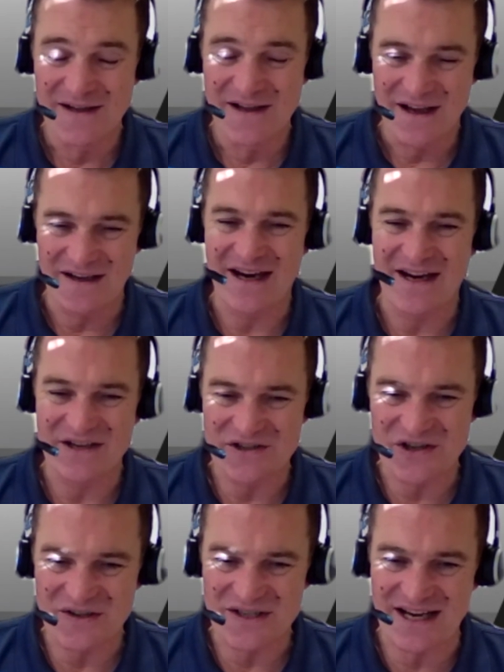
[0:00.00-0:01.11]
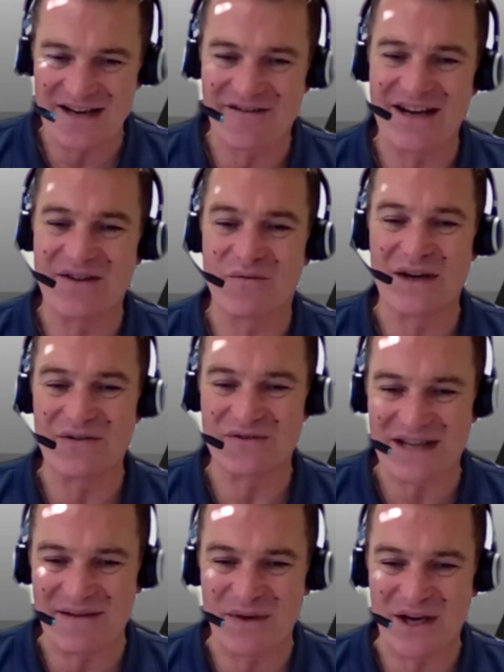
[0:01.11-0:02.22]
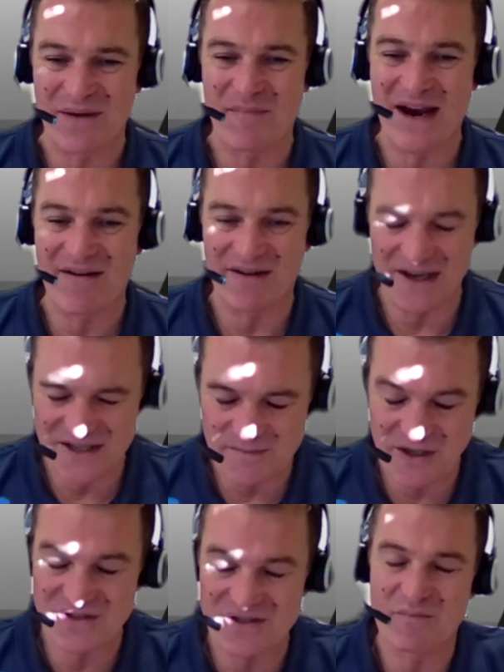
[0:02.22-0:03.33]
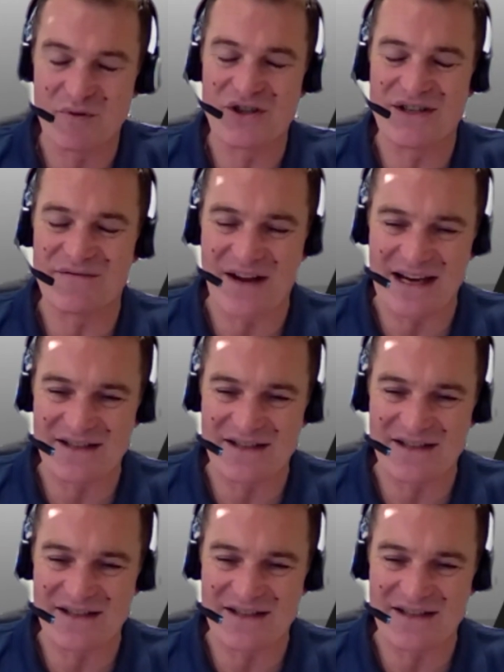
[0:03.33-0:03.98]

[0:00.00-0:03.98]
okay, and as you accelerate, the wheels then become parallel. It's because the bushes flex a